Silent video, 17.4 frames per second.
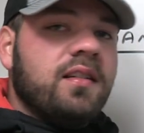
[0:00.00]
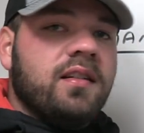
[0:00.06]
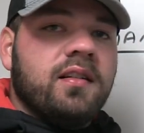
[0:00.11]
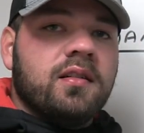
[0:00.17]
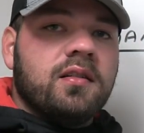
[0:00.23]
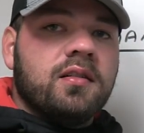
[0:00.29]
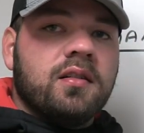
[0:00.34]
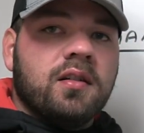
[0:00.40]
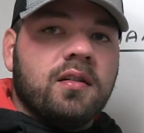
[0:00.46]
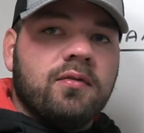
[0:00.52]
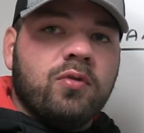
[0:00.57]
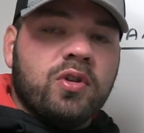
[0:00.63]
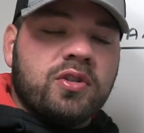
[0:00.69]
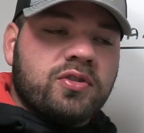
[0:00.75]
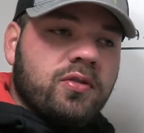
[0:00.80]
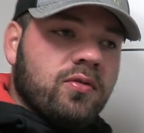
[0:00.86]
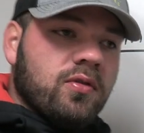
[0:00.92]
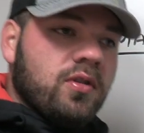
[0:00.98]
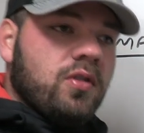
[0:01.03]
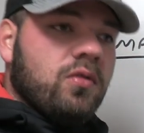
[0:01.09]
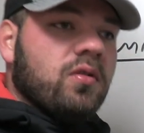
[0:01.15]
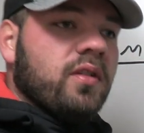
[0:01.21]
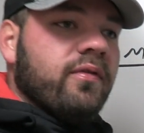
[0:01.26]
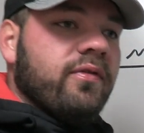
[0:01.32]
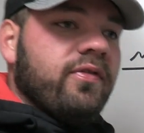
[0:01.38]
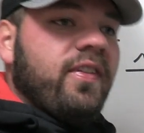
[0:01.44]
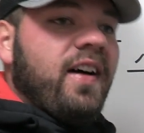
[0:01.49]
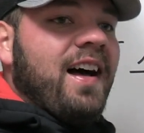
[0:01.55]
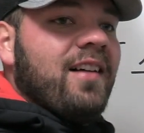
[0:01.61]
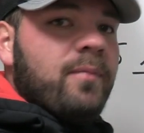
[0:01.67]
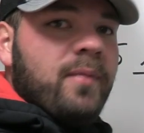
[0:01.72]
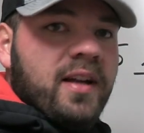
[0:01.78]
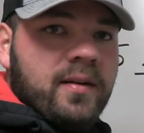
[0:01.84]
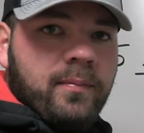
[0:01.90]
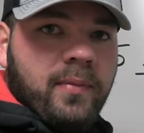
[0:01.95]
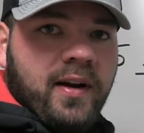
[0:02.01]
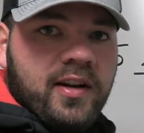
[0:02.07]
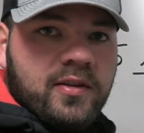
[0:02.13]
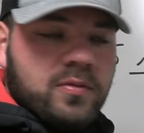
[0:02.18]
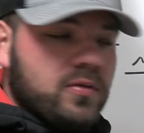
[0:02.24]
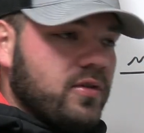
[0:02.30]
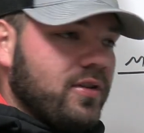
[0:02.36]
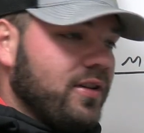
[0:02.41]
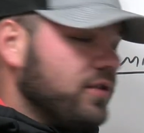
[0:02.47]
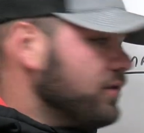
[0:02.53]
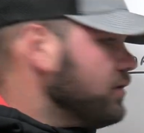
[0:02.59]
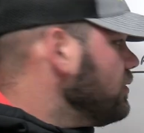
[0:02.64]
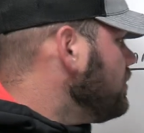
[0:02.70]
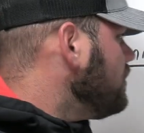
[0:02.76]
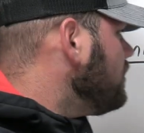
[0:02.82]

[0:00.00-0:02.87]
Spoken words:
idea of what's going on in five-man pass protection.